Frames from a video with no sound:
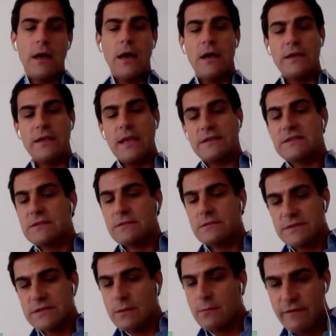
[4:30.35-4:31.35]

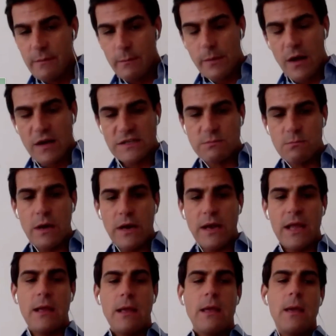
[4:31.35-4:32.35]
Yes, some of them cost
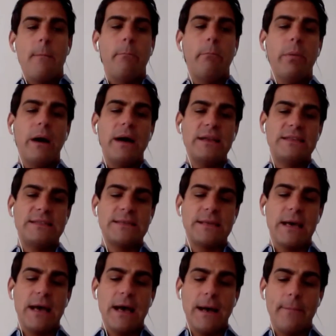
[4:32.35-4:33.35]
money, but